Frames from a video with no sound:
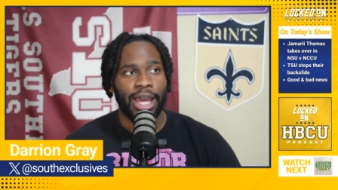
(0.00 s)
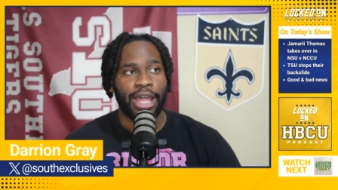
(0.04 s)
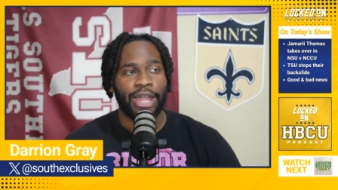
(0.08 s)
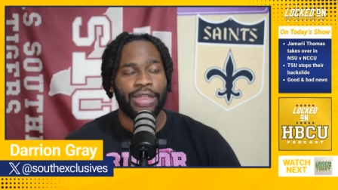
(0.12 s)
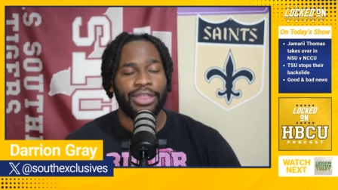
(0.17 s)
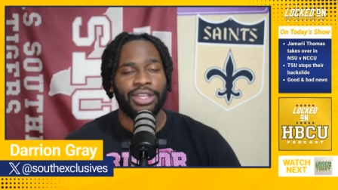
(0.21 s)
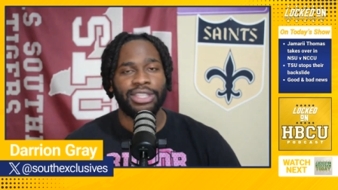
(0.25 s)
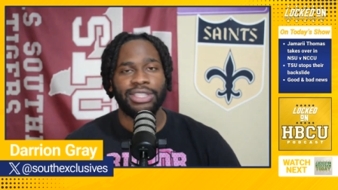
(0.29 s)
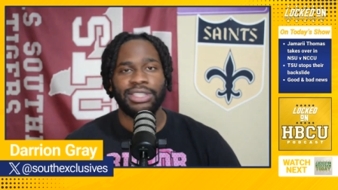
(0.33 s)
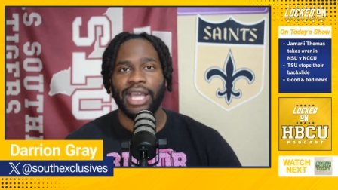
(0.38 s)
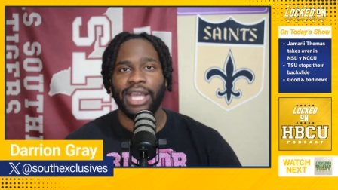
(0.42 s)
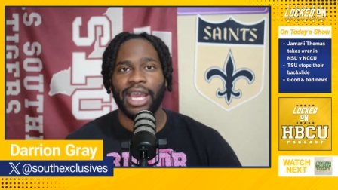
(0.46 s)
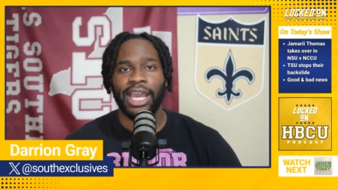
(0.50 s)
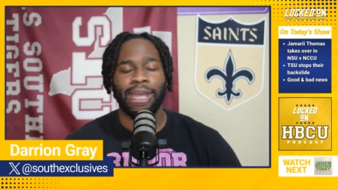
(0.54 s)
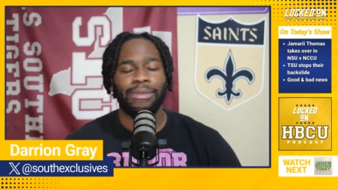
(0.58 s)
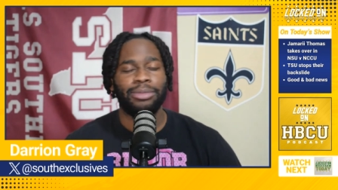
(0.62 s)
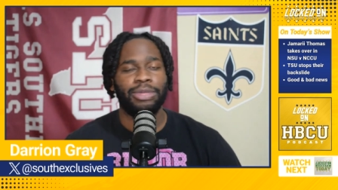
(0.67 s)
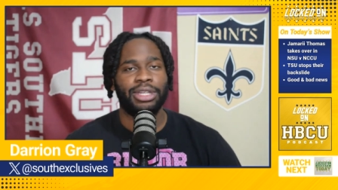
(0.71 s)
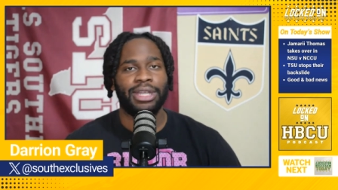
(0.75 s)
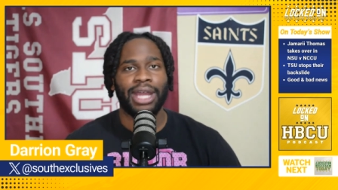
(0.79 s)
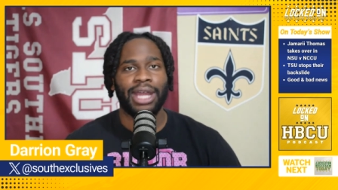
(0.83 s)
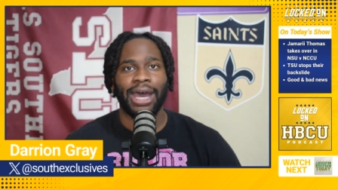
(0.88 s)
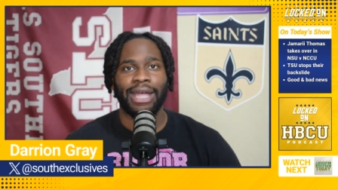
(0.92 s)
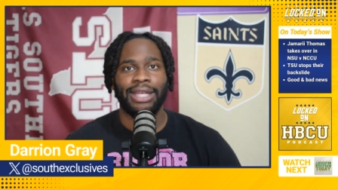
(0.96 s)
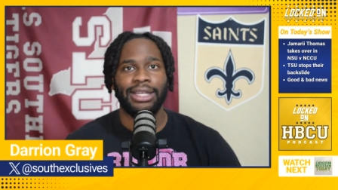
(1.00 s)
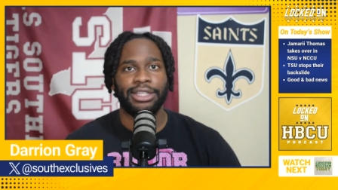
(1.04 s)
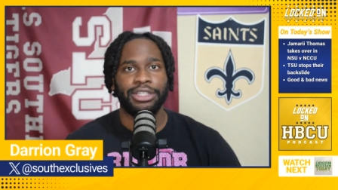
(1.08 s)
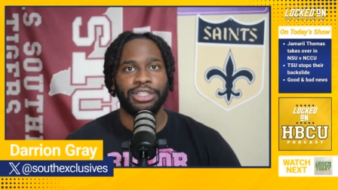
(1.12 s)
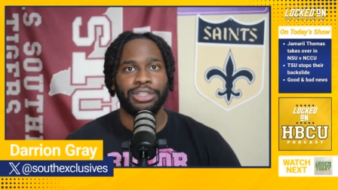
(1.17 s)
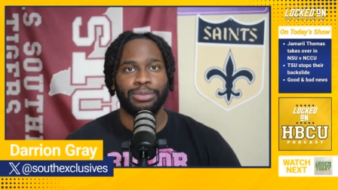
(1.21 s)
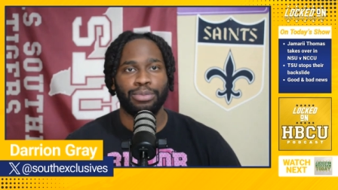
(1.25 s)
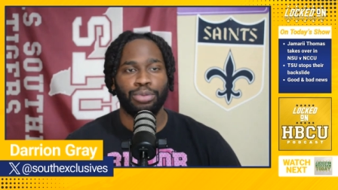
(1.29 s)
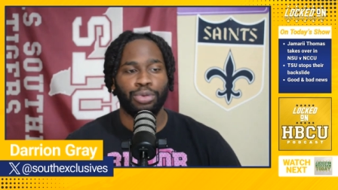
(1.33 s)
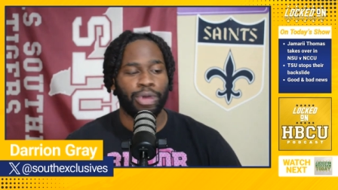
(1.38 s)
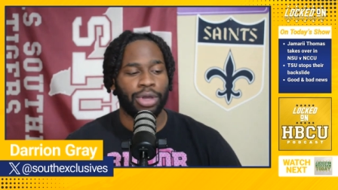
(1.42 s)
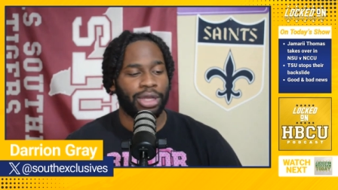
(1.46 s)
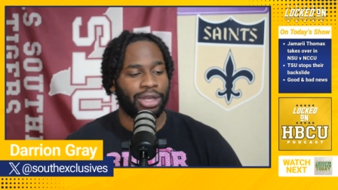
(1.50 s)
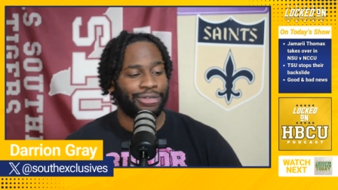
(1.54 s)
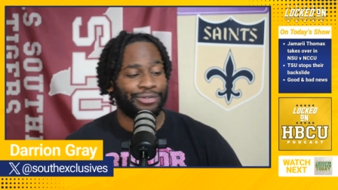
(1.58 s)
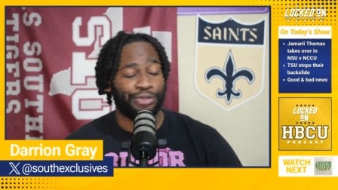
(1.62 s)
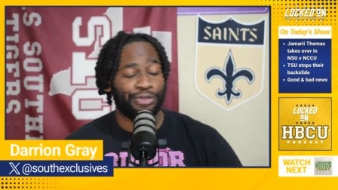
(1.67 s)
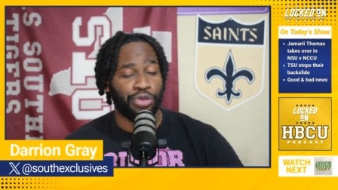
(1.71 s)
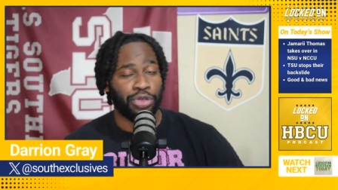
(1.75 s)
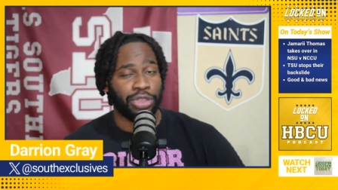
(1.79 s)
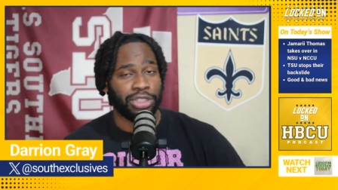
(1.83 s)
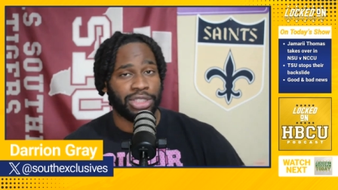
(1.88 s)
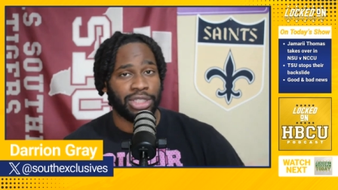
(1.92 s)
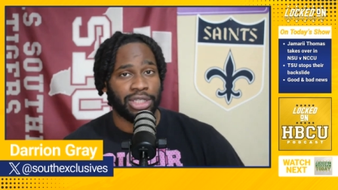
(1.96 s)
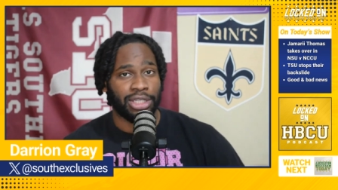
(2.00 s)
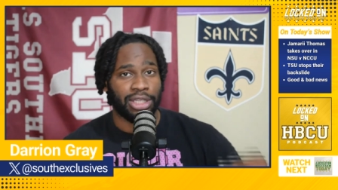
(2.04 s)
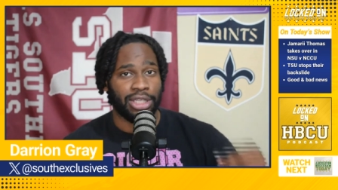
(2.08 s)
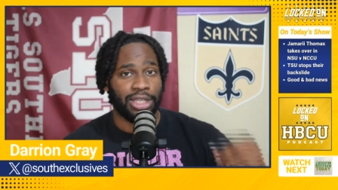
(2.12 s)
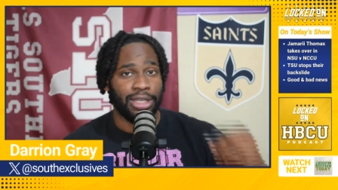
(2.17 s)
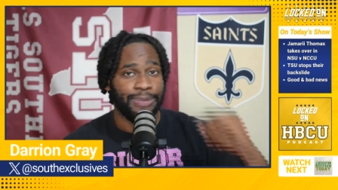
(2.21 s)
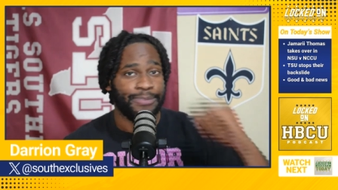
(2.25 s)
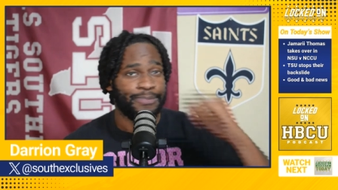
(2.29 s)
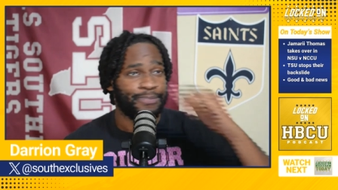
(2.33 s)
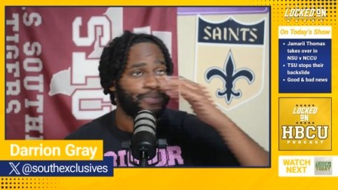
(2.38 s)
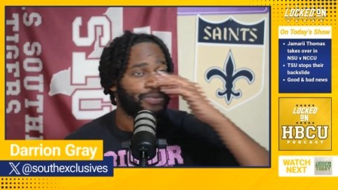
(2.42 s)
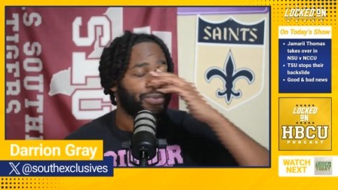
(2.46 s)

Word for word: This game did not disappoint. Unfortunately,